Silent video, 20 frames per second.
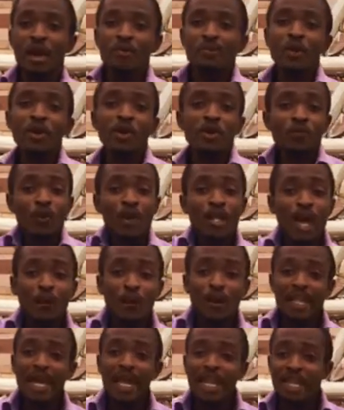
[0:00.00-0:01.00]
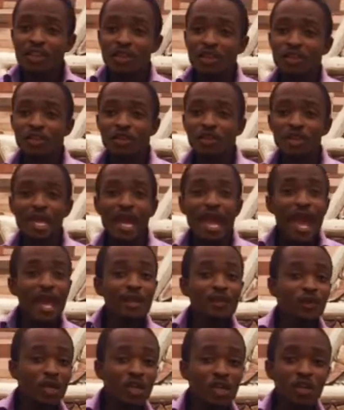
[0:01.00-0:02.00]
because whether we like it or not,
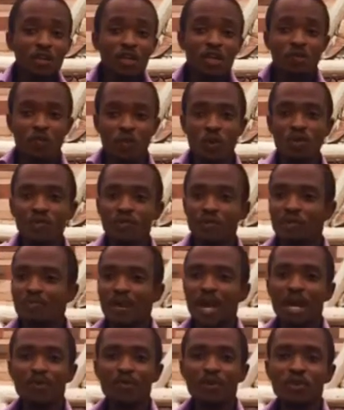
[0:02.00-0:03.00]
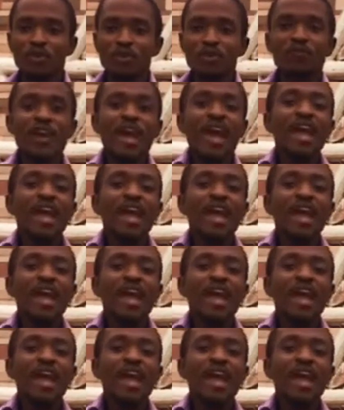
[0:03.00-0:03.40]
education is one of the backbones of